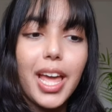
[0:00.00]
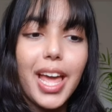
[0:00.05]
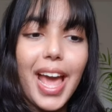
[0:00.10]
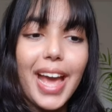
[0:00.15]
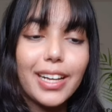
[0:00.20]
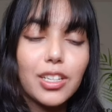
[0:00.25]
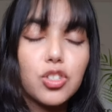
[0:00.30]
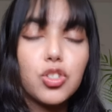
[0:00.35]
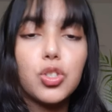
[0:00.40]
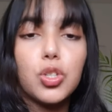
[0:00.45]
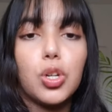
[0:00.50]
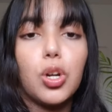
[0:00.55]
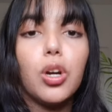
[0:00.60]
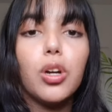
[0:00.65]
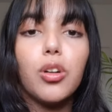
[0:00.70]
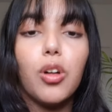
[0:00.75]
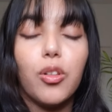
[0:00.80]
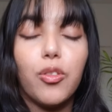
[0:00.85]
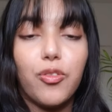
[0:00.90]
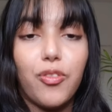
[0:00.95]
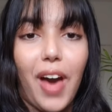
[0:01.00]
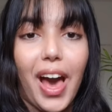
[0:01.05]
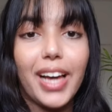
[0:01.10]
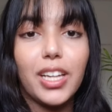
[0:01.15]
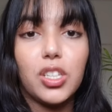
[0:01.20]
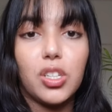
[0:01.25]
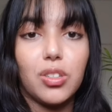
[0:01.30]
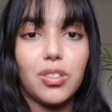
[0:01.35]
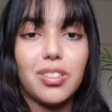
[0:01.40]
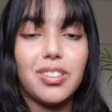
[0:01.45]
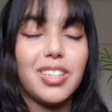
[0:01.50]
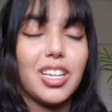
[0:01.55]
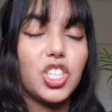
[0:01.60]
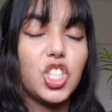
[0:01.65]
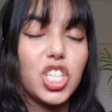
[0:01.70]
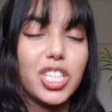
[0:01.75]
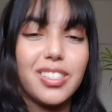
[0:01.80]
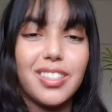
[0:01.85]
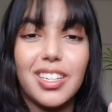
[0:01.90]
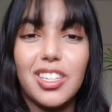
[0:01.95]
external factors such
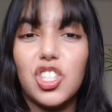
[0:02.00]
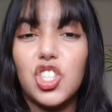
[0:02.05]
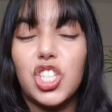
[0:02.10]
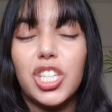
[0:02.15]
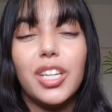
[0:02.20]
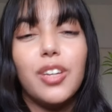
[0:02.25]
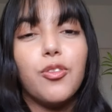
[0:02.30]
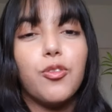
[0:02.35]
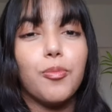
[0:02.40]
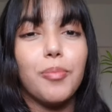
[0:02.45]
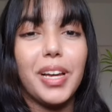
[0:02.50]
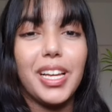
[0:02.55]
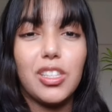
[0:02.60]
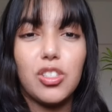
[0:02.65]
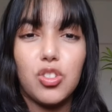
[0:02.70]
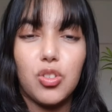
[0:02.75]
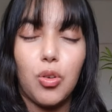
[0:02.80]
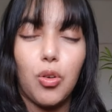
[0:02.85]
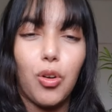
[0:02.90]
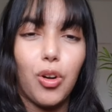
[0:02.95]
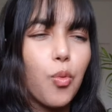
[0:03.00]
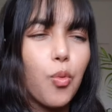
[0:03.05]
as achievements or